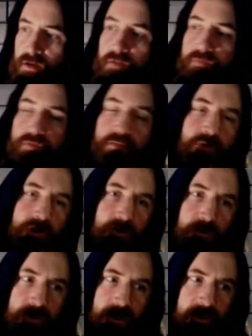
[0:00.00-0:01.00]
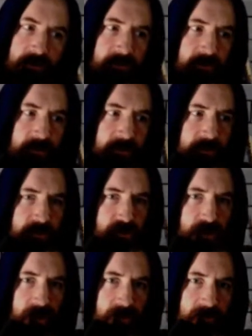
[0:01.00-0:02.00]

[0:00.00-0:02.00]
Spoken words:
Feel free to guess in the chat.